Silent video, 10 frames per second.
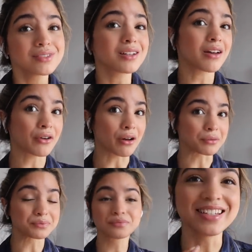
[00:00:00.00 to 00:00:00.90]
You'll never know.
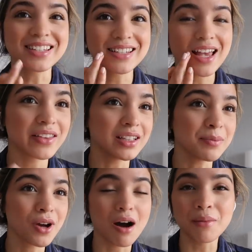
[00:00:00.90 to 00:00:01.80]
This is the
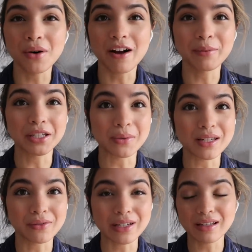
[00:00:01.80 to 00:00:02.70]
lip combo I've been
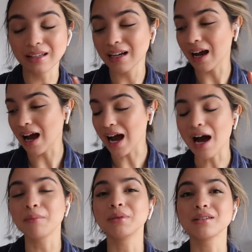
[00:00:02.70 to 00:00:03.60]
using recently, and I
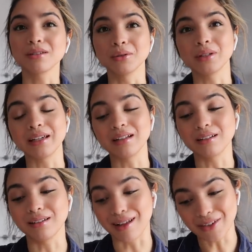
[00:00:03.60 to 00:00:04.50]
absolutely
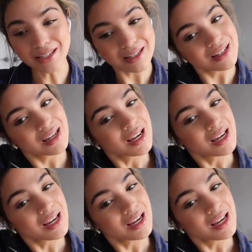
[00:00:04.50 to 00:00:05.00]
love it.